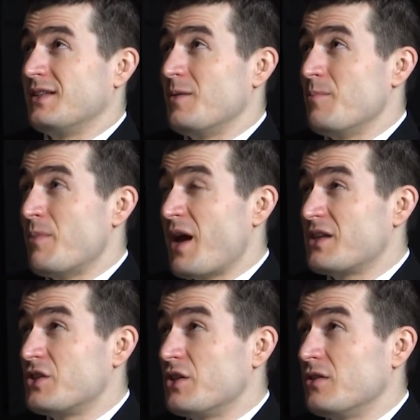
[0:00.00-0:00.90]

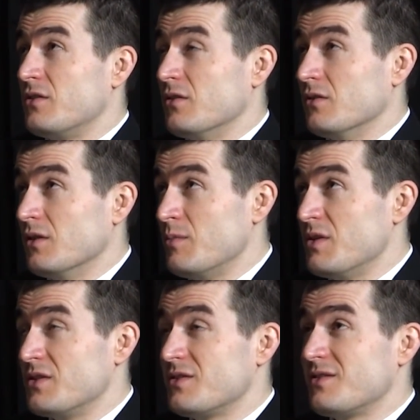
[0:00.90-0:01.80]
Matching the
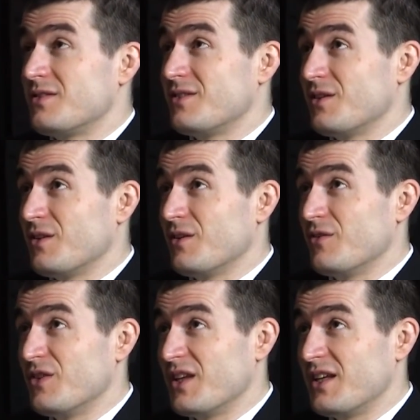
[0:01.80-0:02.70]
limits
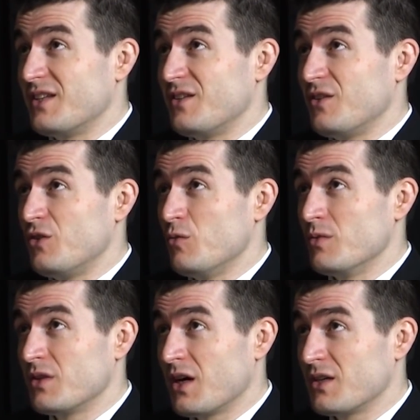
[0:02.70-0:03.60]
of that
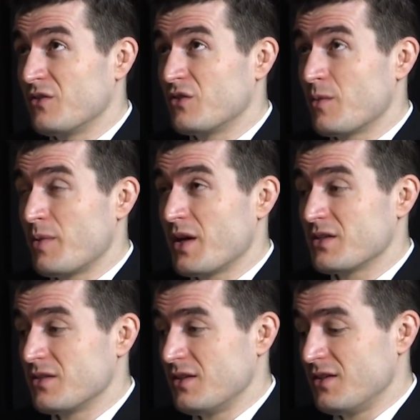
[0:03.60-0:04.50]
human cognitive
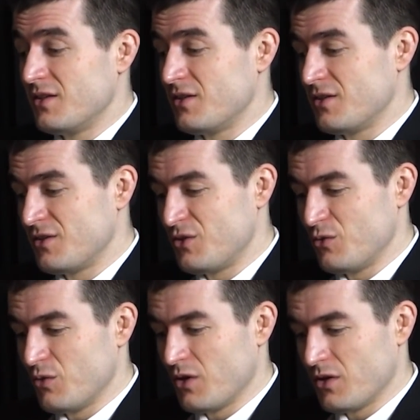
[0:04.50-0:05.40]
capacity
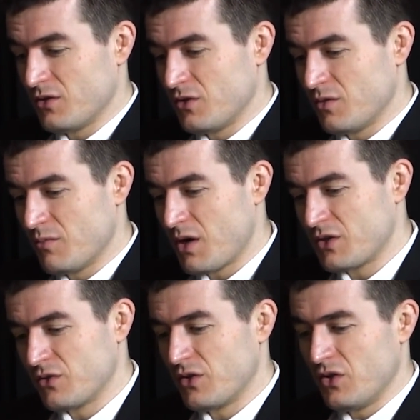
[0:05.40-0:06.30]
to the
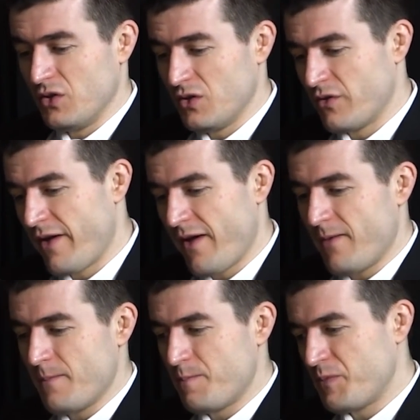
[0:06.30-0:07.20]
module you can
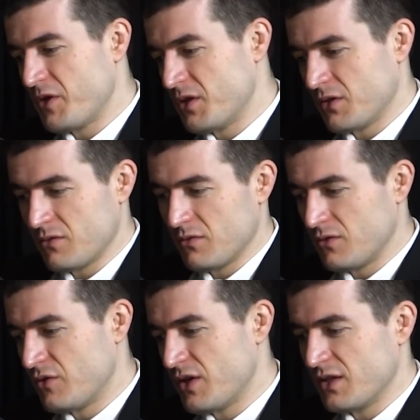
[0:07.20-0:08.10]
create, and
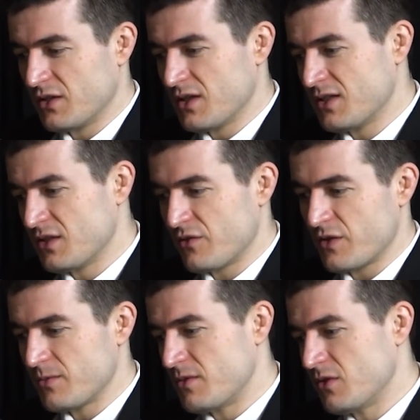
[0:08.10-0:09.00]
then creating a nice
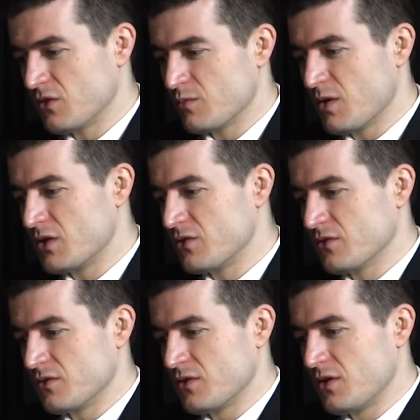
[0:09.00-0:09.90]
interface between those
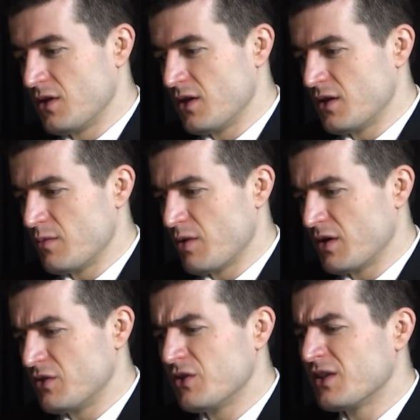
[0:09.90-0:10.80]
modules, and
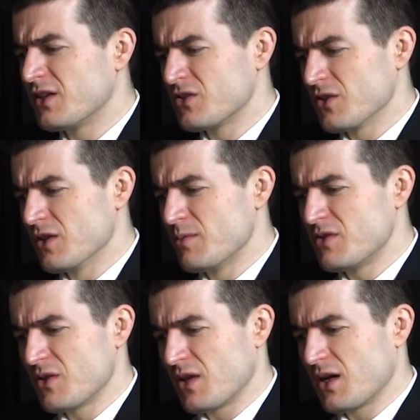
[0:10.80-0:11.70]
thereby, do you think there's a
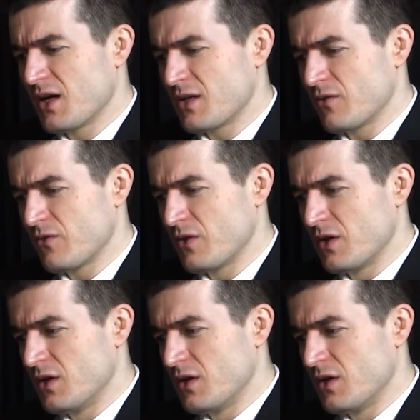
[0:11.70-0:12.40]
limit to the kind of